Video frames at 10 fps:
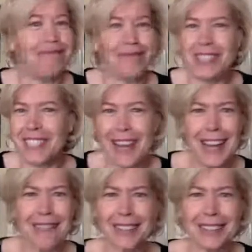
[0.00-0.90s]
Which I
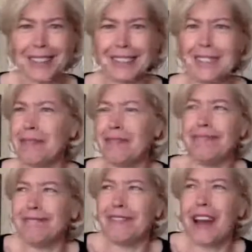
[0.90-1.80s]
never
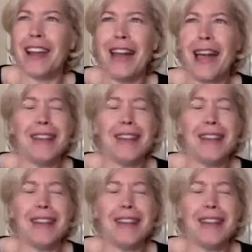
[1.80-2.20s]
thought I,